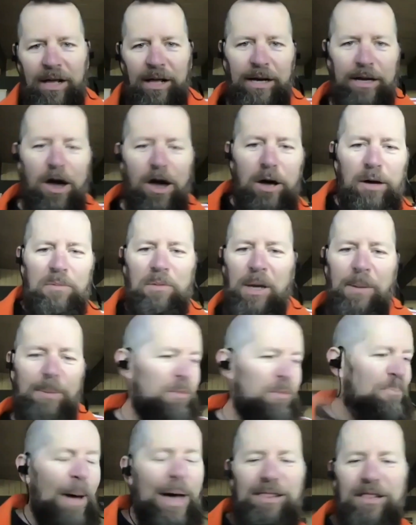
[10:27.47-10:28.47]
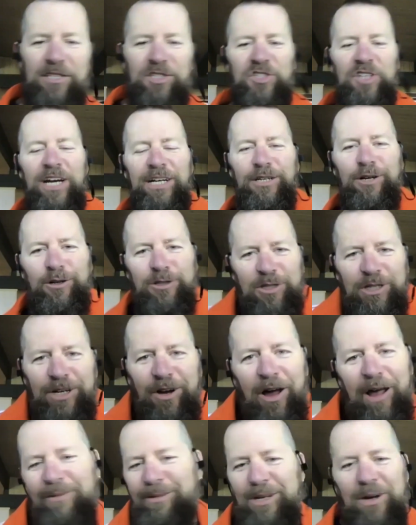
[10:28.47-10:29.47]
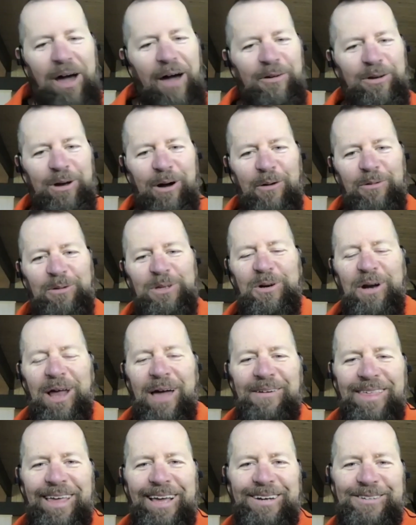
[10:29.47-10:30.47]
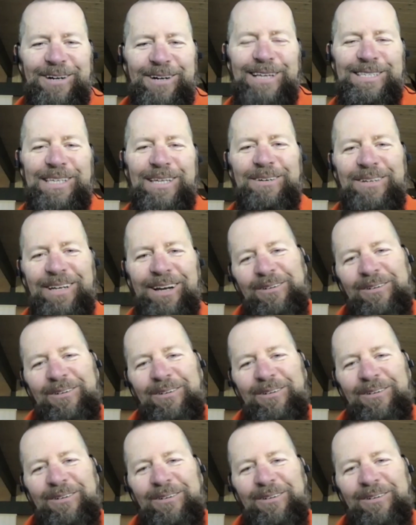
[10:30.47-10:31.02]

Like, give me the signals. I was doing everything crazy.